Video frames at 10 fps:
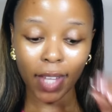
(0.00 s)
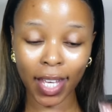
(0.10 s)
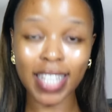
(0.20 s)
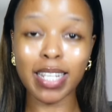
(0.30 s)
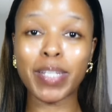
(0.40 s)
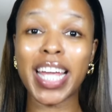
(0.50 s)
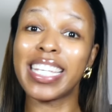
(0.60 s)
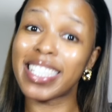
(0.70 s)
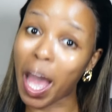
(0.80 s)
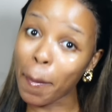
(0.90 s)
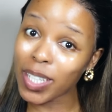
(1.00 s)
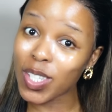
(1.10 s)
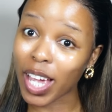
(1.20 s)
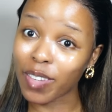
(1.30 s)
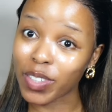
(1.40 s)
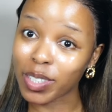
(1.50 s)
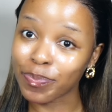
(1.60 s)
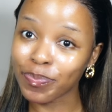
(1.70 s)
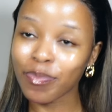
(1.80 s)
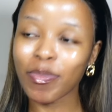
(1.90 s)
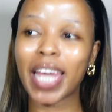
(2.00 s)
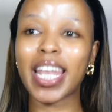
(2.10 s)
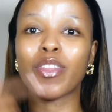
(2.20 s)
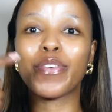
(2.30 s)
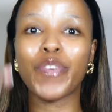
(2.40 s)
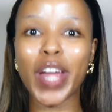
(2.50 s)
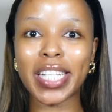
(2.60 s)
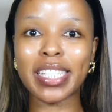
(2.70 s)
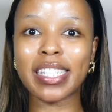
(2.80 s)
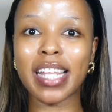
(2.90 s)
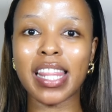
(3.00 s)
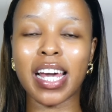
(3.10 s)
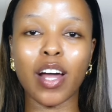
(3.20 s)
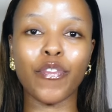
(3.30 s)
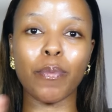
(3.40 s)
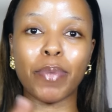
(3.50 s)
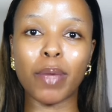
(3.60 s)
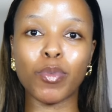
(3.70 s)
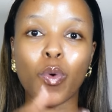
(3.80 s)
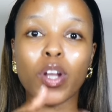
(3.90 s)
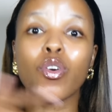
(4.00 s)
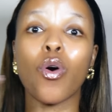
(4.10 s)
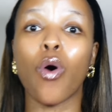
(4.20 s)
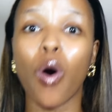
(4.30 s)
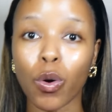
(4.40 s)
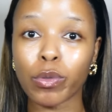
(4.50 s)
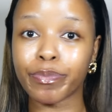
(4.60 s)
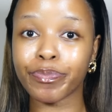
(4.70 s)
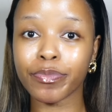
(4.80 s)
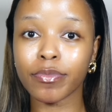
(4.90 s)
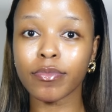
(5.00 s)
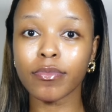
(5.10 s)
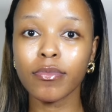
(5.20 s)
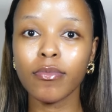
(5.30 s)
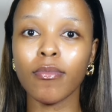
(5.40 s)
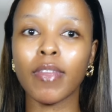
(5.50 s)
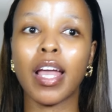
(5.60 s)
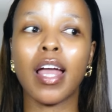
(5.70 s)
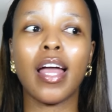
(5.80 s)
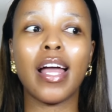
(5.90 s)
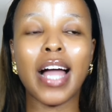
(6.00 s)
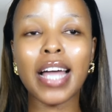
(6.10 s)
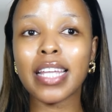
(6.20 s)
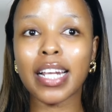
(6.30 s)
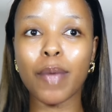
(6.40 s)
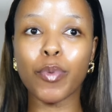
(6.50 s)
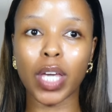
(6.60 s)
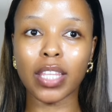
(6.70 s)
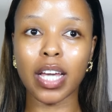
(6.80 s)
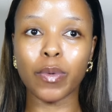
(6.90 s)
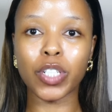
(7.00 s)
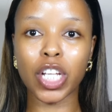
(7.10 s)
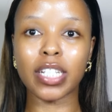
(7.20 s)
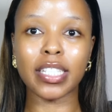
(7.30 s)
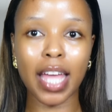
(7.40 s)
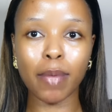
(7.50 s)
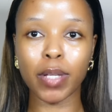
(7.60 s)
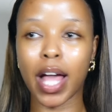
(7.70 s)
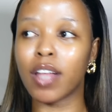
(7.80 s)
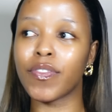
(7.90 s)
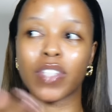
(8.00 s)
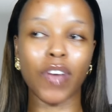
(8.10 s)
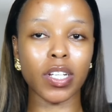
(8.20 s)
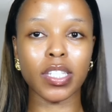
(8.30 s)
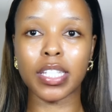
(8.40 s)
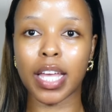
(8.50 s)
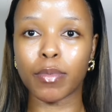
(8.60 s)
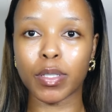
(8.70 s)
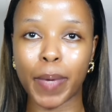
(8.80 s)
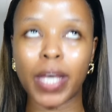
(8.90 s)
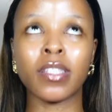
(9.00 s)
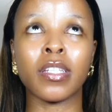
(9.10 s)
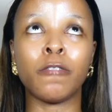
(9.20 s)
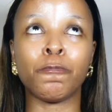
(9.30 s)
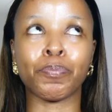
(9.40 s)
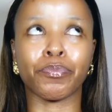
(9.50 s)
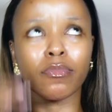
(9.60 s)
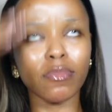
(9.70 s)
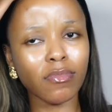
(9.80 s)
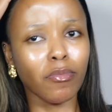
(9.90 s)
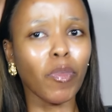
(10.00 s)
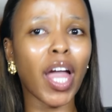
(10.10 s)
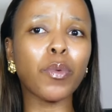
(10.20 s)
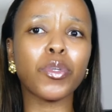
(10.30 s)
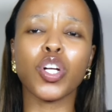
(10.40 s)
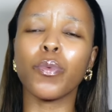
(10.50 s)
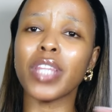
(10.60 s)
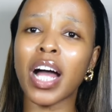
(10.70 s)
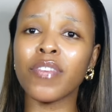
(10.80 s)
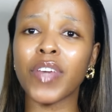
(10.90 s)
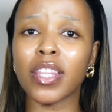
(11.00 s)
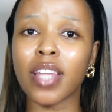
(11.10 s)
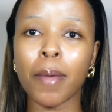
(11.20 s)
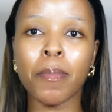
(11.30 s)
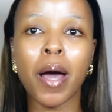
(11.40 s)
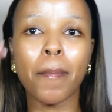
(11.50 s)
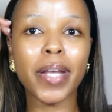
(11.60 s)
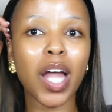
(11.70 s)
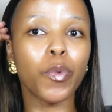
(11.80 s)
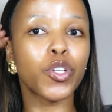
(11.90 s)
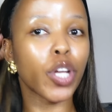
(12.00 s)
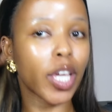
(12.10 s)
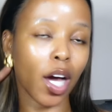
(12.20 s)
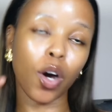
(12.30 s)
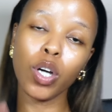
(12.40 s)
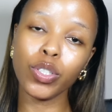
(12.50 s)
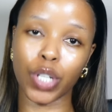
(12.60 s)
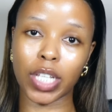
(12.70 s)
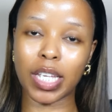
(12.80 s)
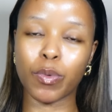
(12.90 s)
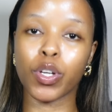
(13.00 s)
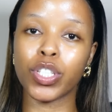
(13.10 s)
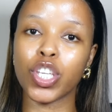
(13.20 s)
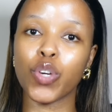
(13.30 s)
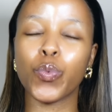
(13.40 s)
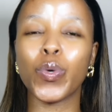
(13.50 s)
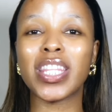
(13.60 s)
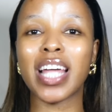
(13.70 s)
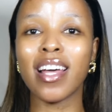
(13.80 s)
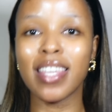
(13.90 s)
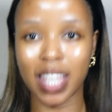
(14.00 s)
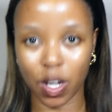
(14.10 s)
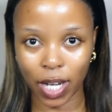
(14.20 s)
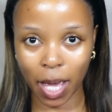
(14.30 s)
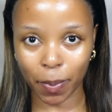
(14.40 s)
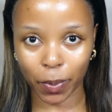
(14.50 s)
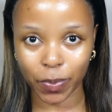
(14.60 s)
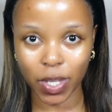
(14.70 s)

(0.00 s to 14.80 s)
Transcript: He ends up saying he's coming to Envy. Now the friends that are from PMP want to go home. At the club, we get there, we chill at a table. Elvie's found us a table space, and we chill with Elvie and them. But now we're drinking our own drinks, and we continue with the Yellow Label.